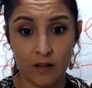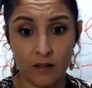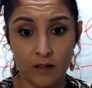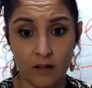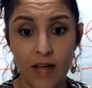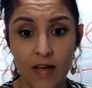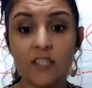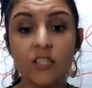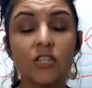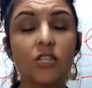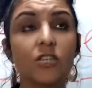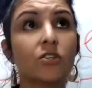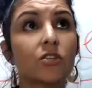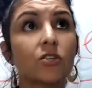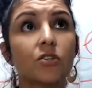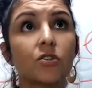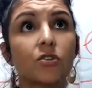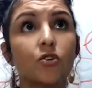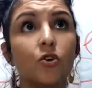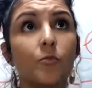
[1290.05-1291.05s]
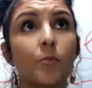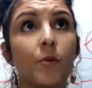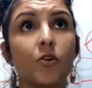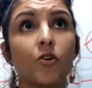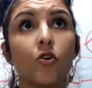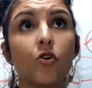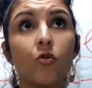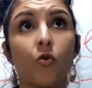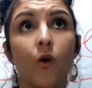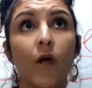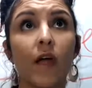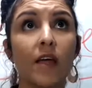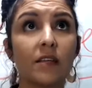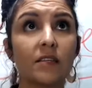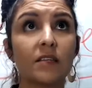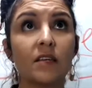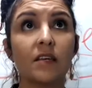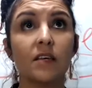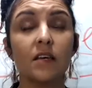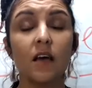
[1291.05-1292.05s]
That's just a stupid,
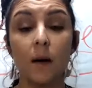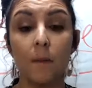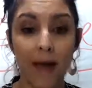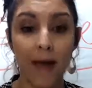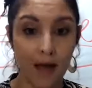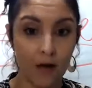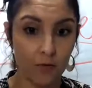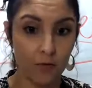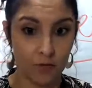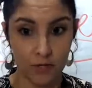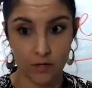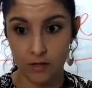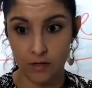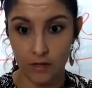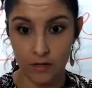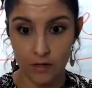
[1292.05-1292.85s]
crazy amount.